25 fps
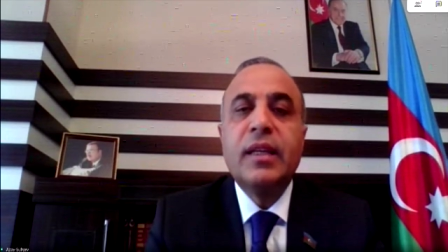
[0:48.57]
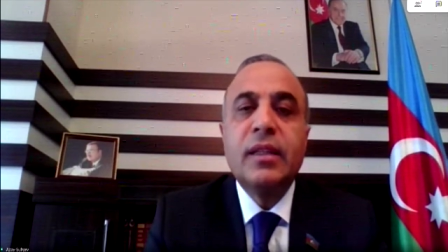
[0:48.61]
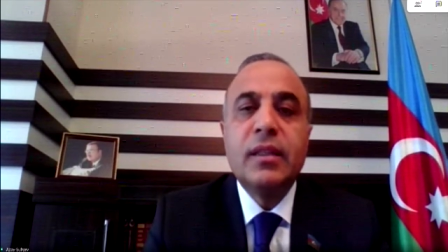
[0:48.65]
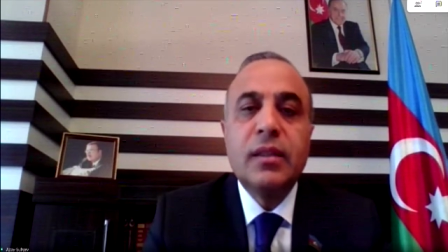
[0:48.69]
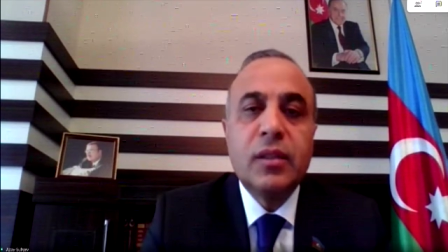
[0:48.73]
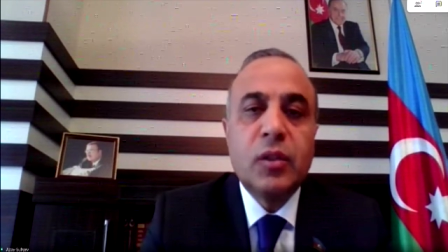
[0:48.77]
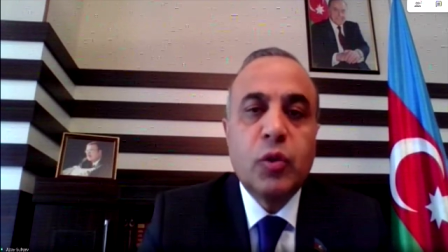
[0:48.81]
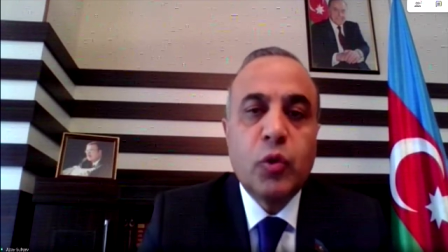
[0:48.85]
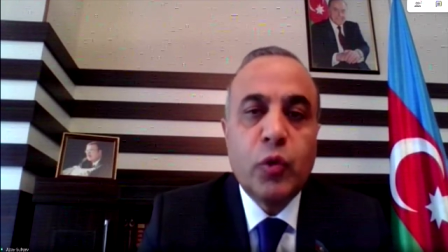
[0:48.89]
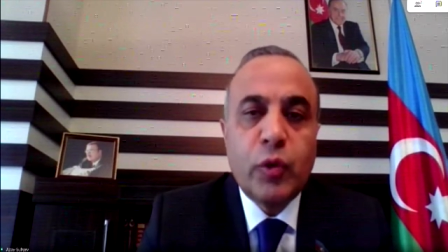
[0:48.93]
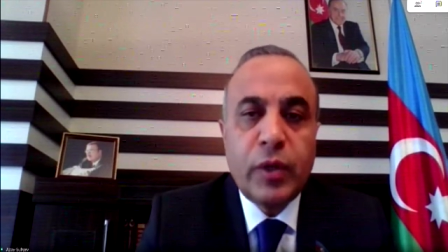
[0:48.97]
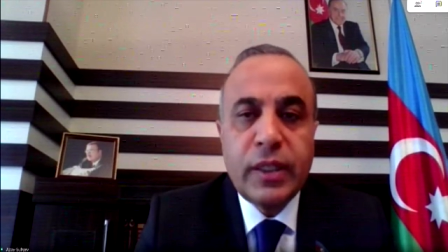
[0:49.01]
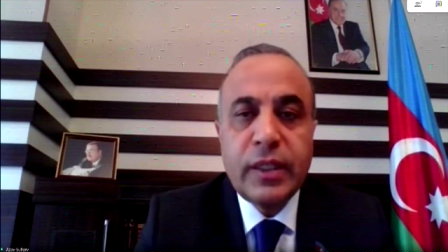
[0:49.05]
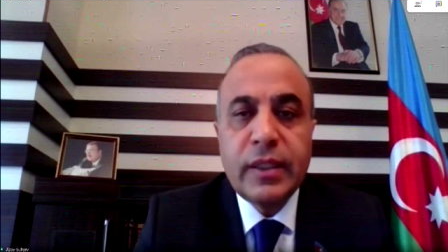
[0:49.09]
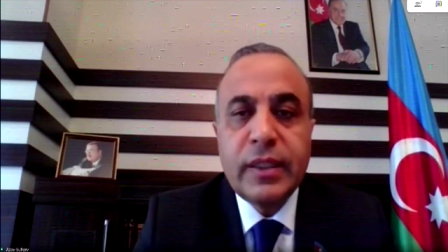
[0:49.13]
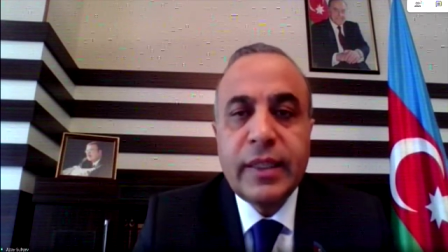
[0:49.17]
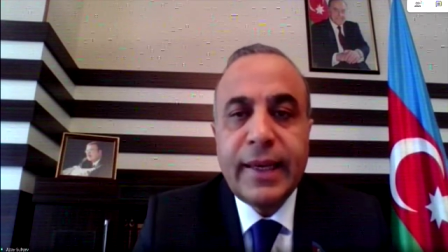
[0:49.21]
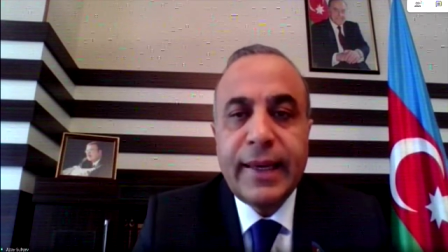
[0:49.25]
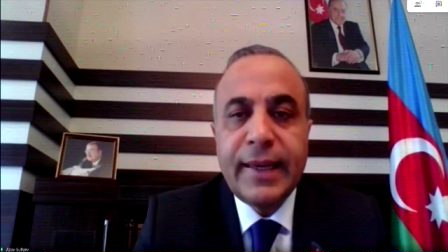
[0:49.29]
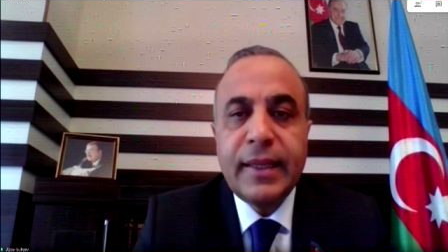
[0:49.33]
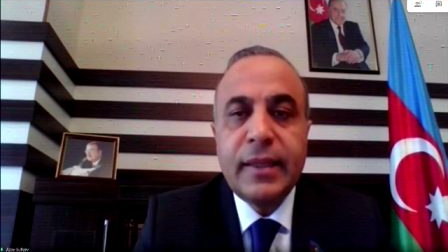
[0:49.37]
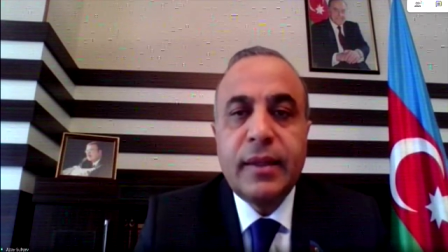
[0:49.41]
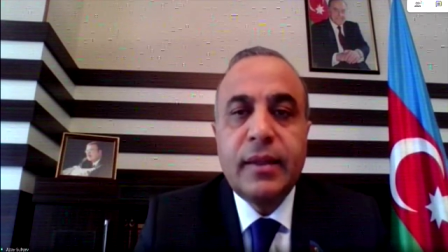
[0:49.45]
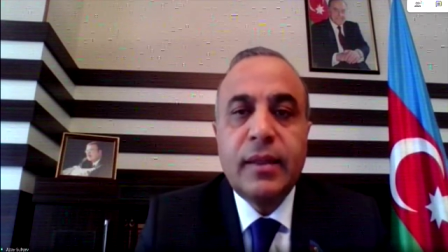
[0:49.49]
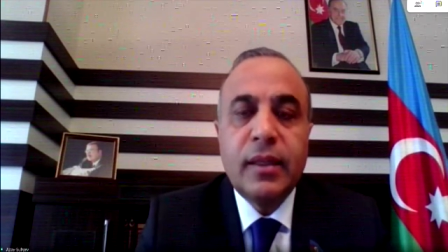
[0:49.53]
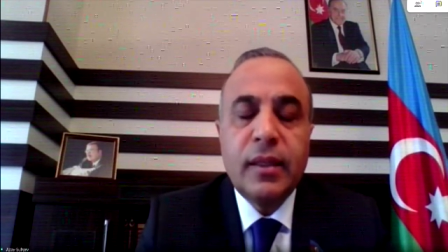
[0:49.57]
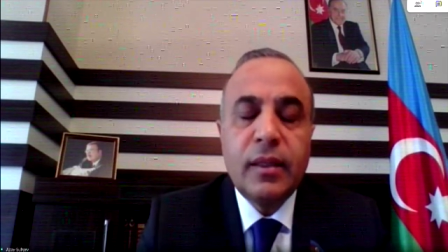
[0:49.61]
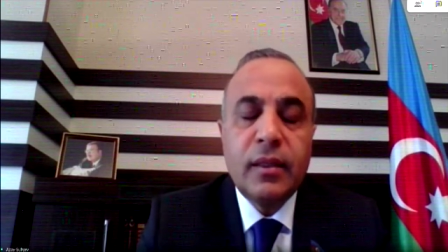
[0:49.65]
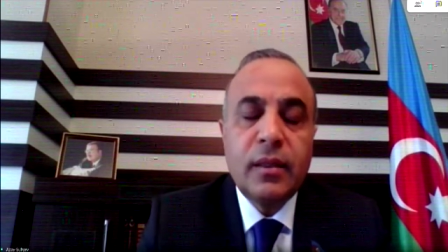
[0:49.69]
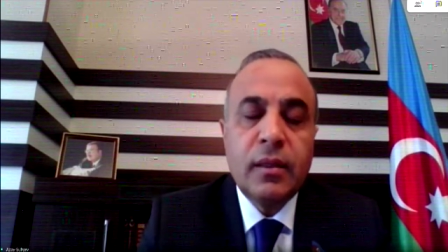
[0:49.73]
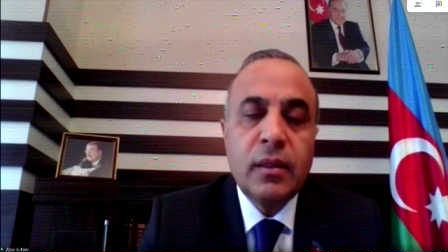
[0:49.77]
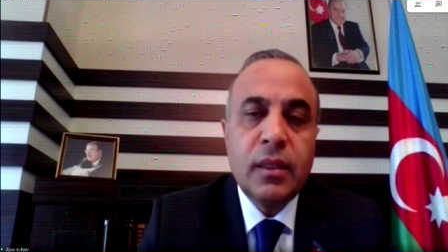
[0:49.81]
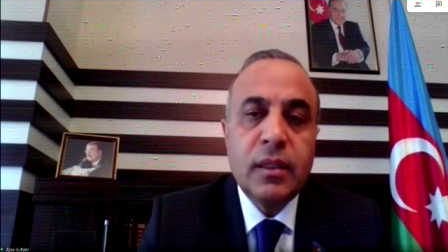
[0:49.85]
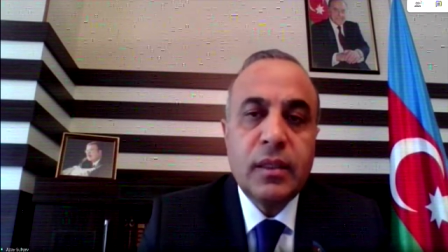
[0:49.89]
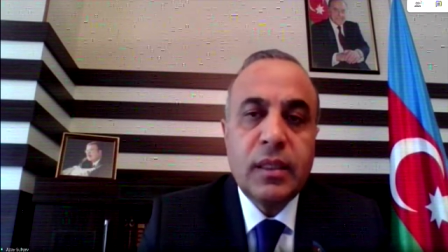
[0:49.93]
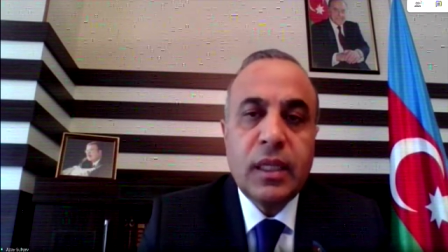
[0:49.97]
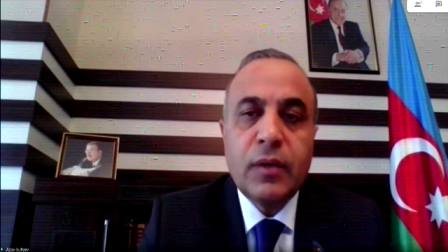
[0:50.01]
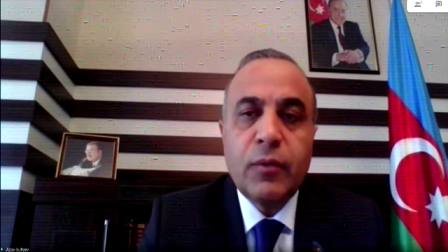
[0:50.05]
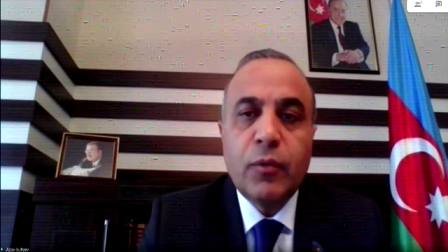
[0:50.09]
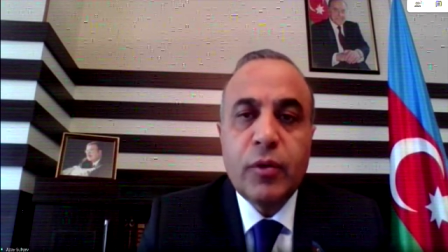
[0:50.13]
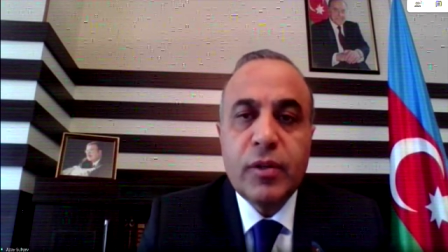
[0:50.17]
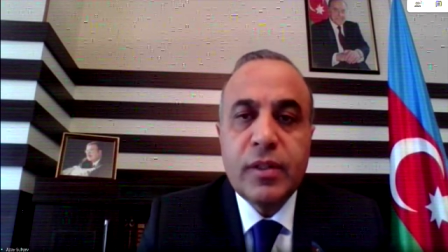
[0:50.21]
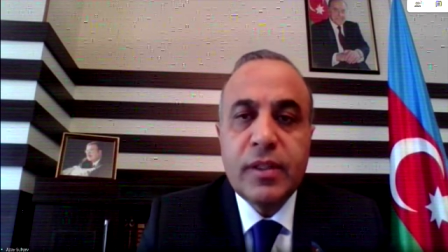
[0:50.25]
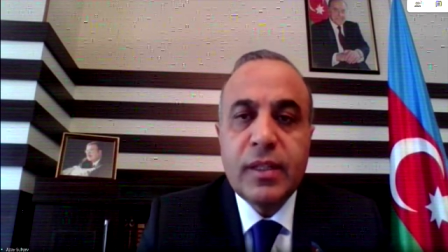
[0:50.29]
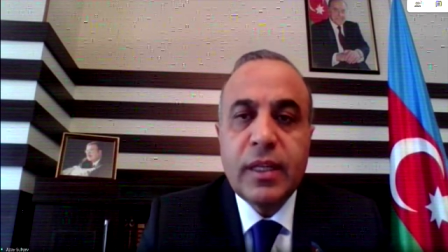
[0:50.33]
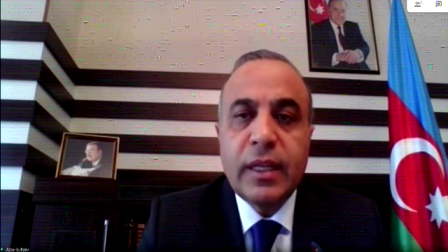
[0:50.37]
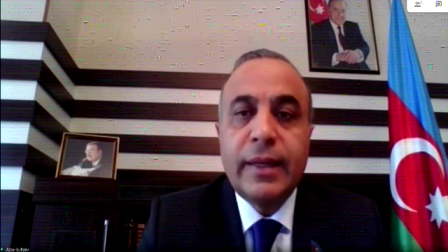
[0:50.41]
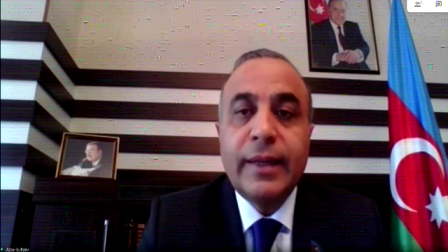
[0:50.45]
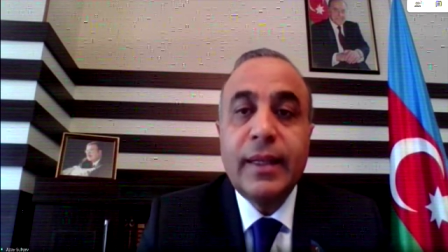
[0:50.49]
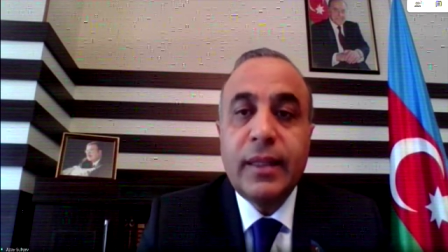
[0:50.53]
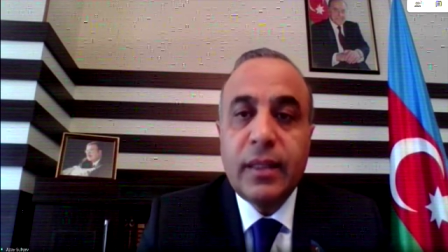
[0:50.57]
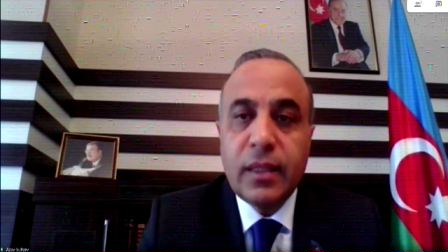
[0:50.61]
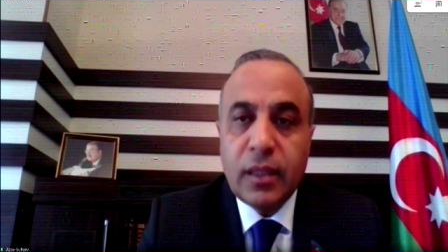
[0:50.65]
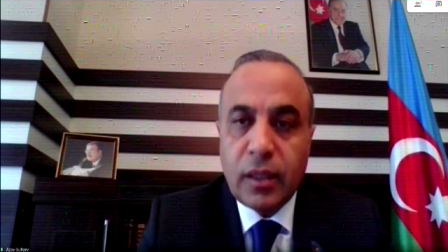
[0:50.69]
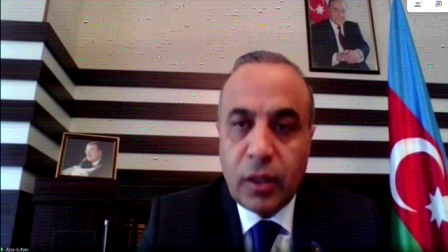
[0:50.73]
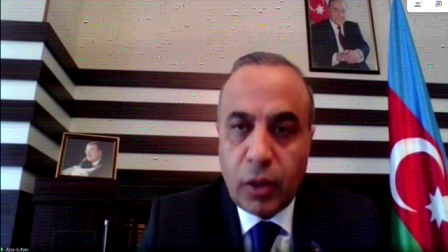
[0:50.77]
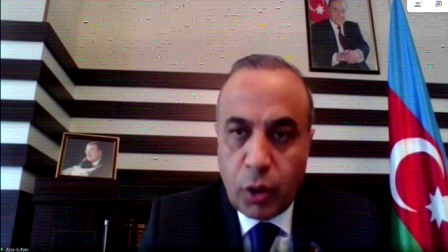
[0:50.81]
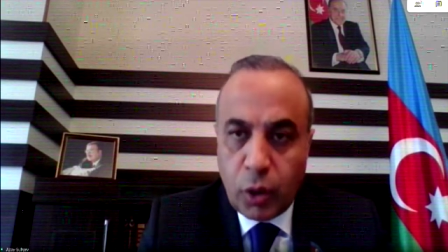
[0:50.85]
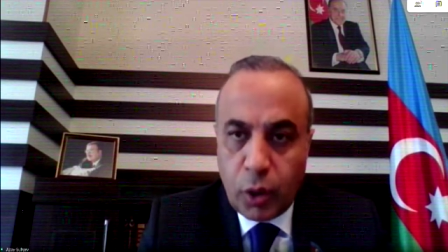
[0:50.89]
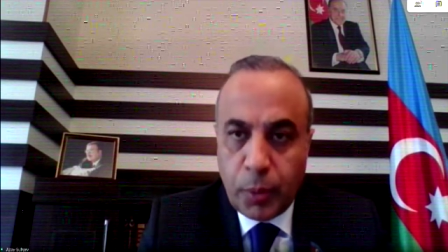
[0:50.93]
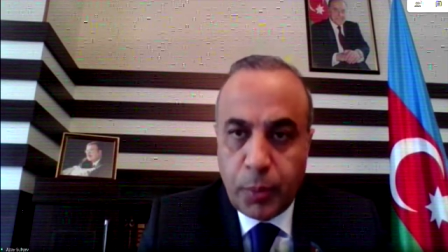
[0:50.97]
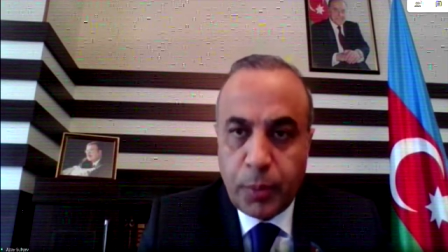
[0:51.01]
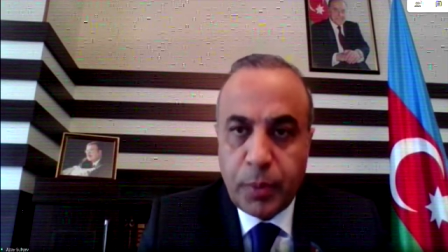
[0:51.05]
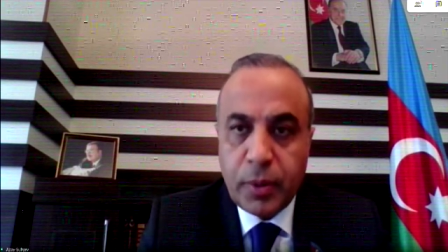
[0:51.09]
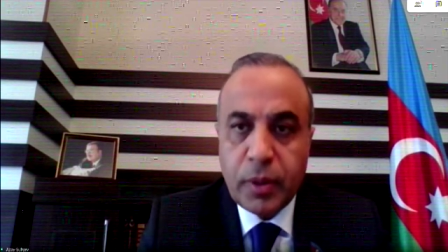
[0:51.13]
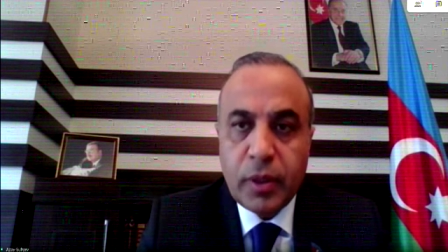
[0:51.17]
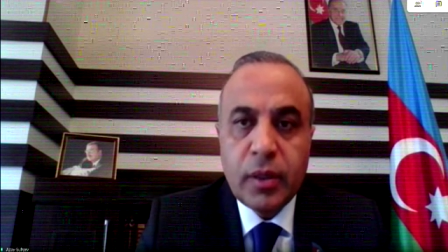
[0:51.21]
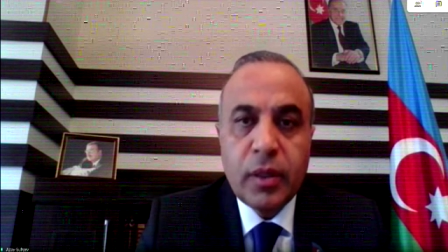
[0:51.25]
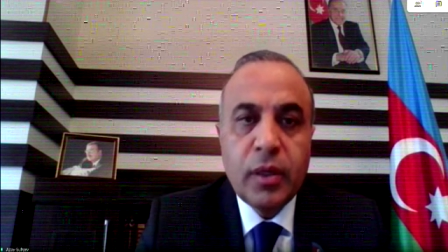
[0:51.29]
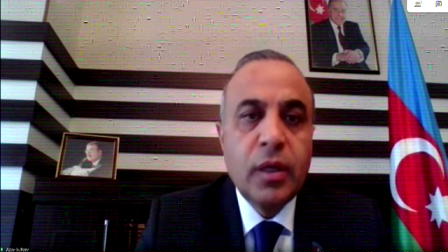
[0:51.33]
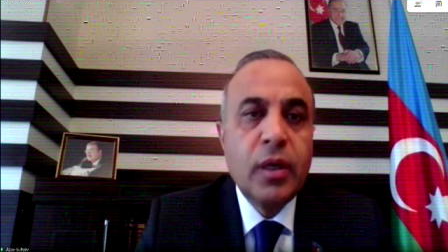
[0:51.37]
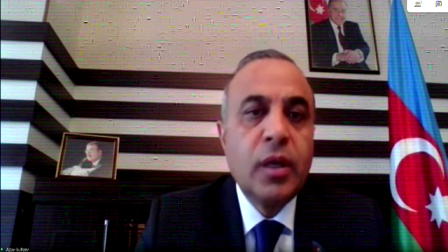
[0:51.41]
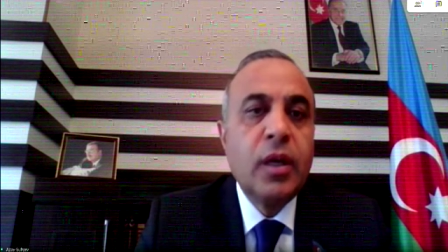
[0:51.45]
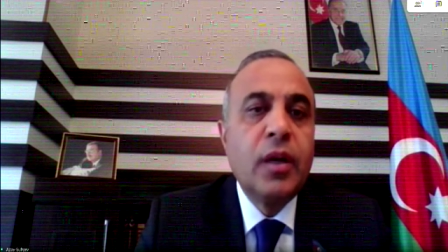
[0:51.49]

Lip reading: in 2018, there was a little hope